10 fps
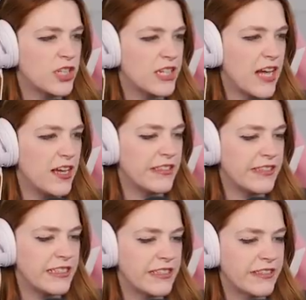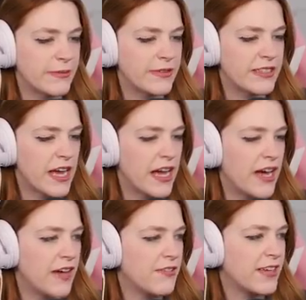Chanel is eating some
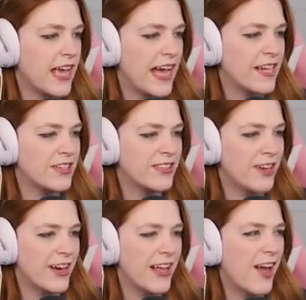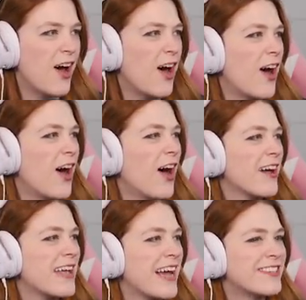stuff. Cash is already,
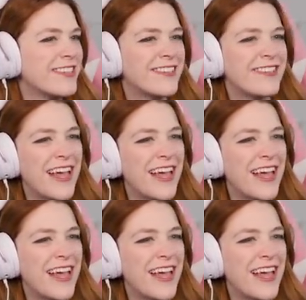oh, Cash is